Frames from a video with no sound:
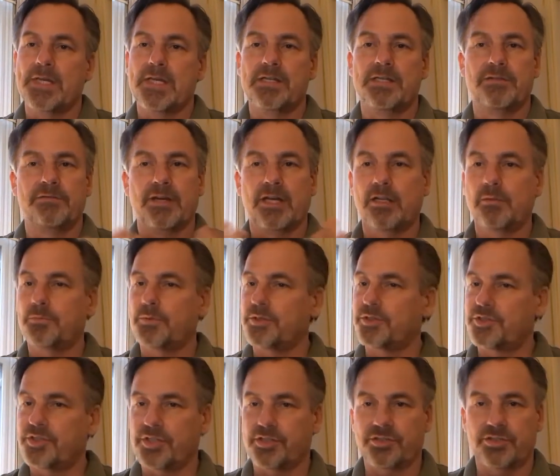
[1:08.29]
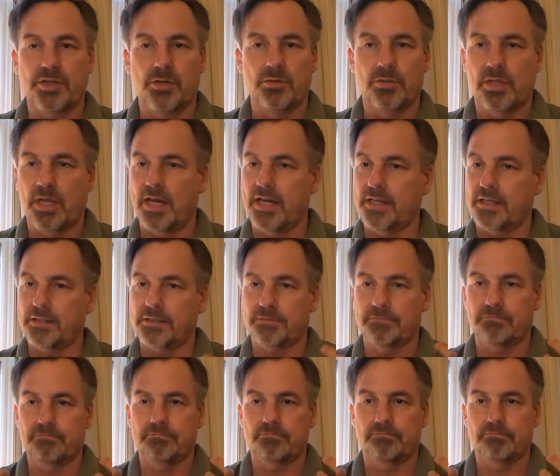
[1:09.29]
developers just don't like
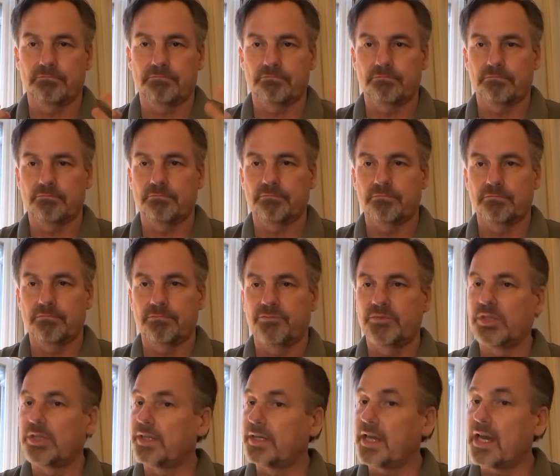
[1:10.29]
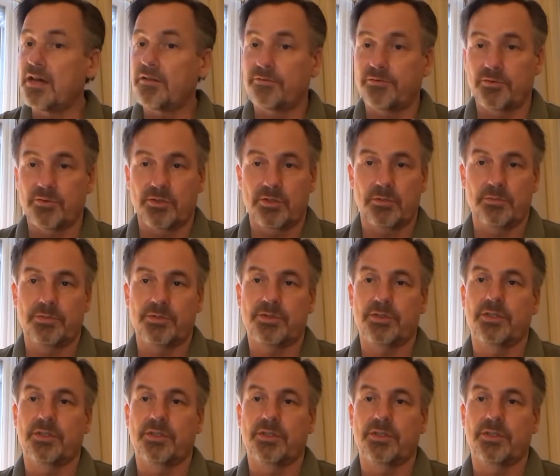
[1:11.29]
filling out forms.